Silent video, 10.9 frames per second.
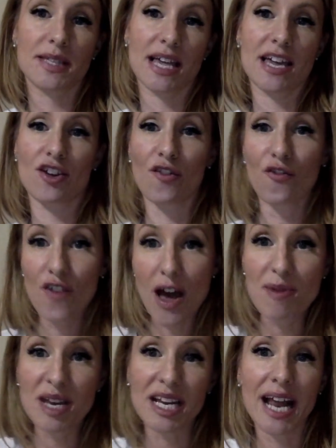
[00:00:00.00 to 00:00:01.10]
like your
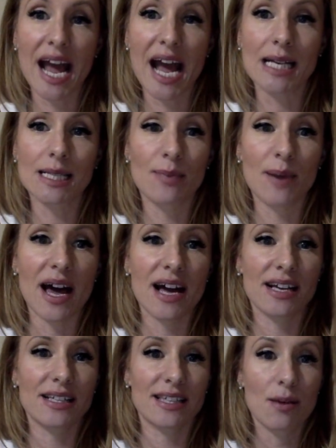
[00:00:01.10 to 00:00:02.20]
feminine
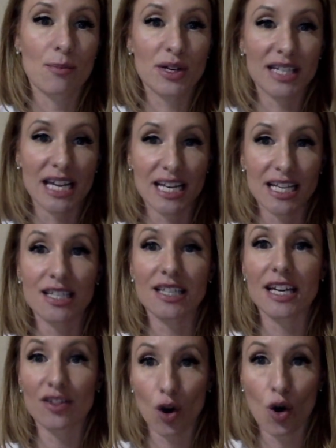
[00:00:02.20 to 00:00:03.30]
aspects pertaining to
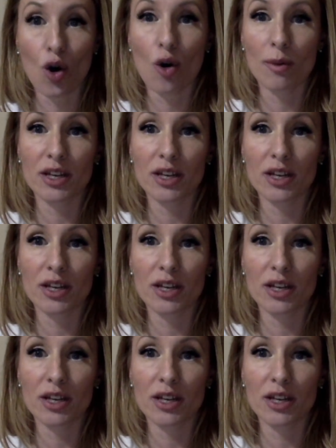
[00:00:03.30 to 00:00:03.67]
like the home